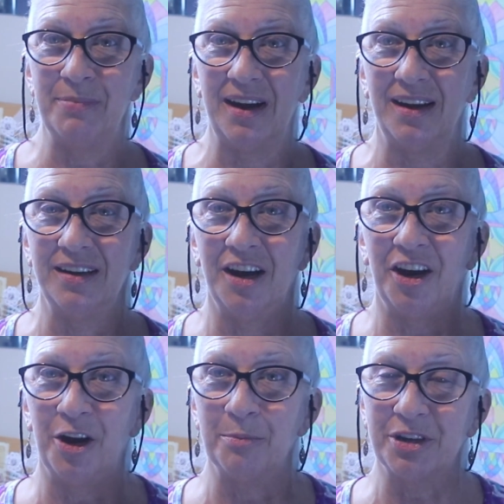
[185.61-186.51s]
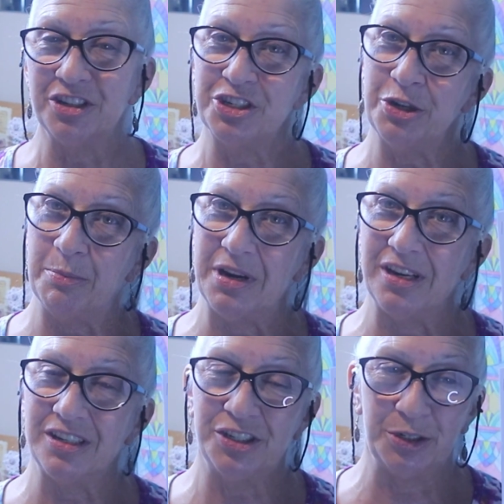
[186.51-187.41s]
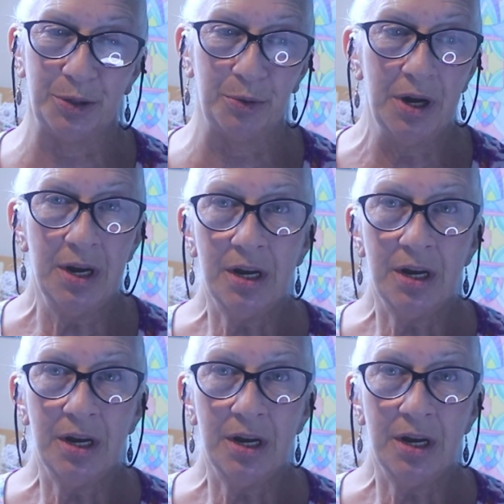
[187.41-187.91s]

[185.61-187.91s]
been contributing to.